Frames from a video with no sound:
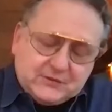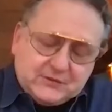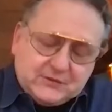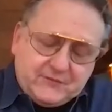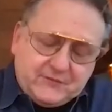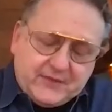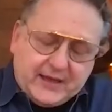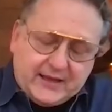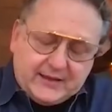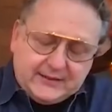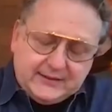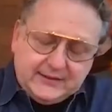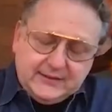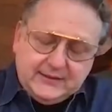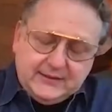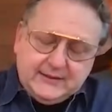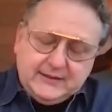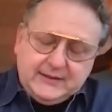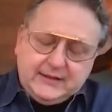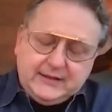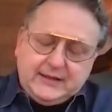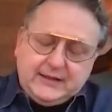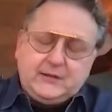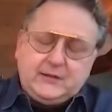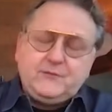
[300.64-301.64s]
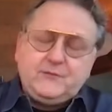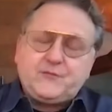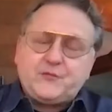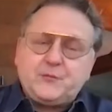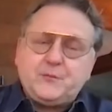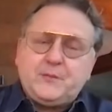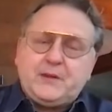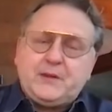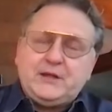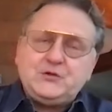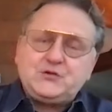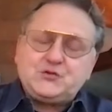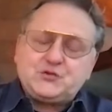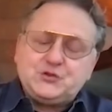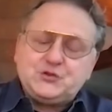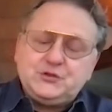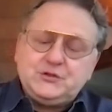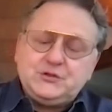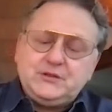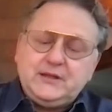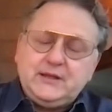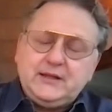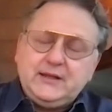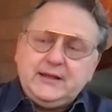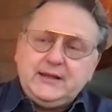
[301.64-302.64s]
of that
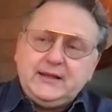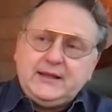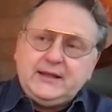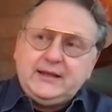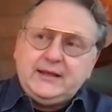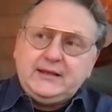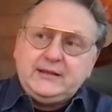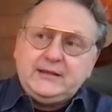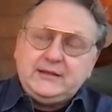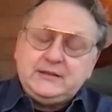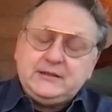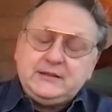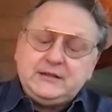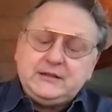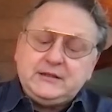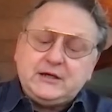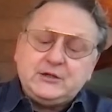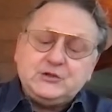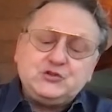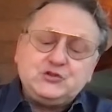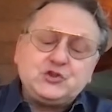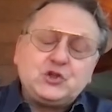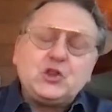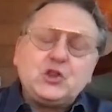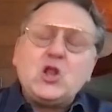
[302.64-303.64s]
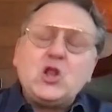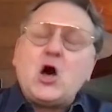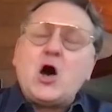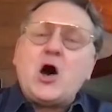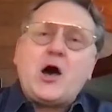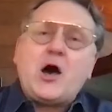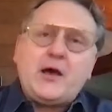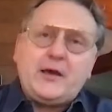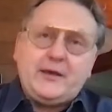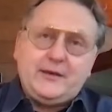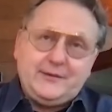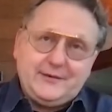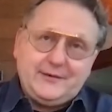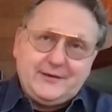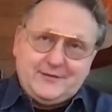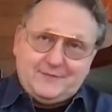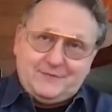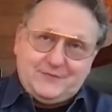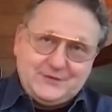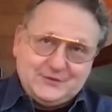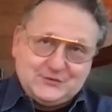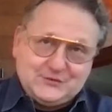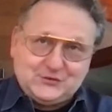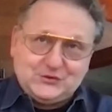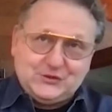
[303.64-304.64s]
information in uh, July of
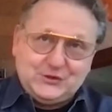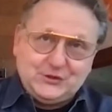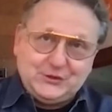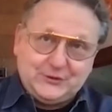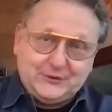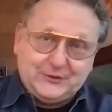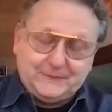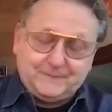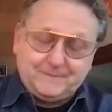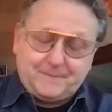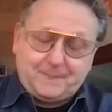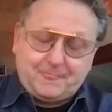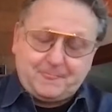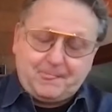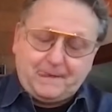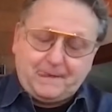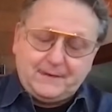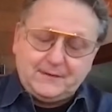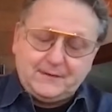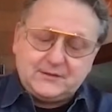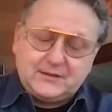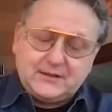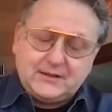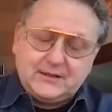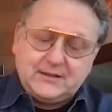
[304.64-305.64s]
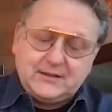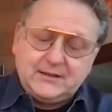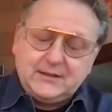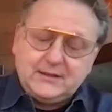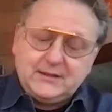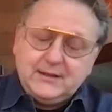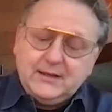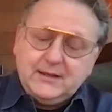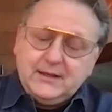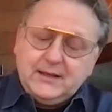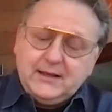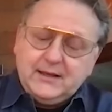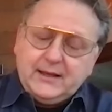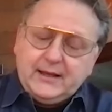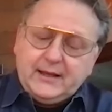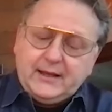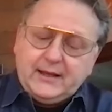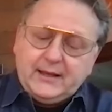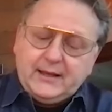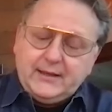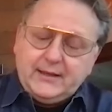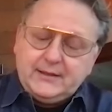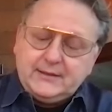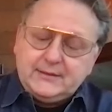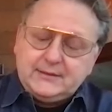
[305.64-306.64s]
this year. Okay.
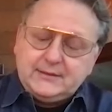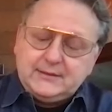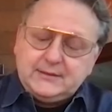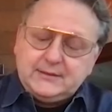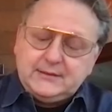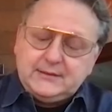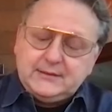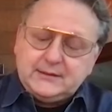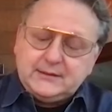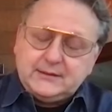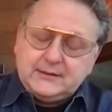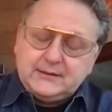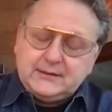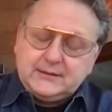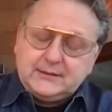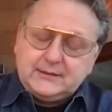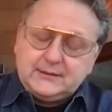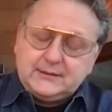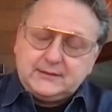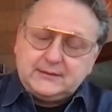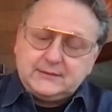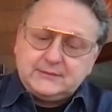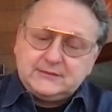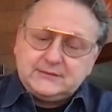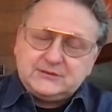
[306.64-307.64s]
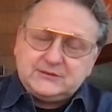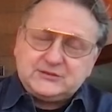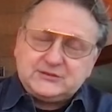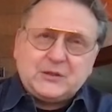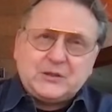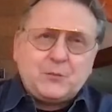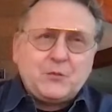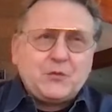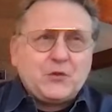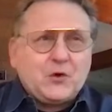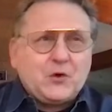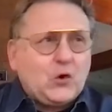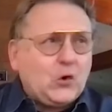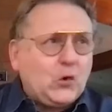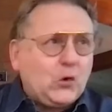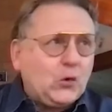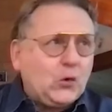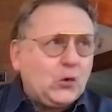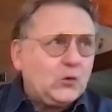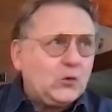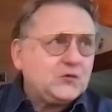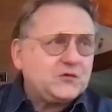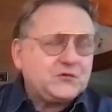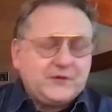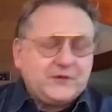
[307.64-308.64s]
And uh, some of the
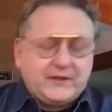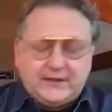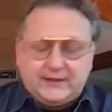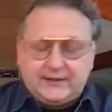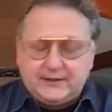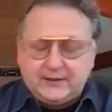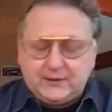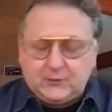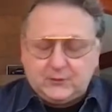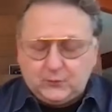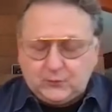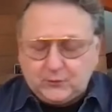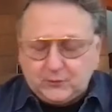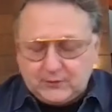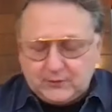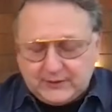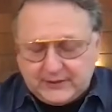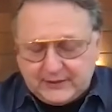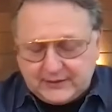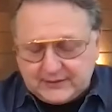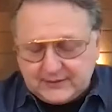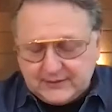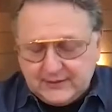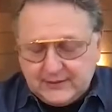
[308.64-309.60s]
holes they hit were like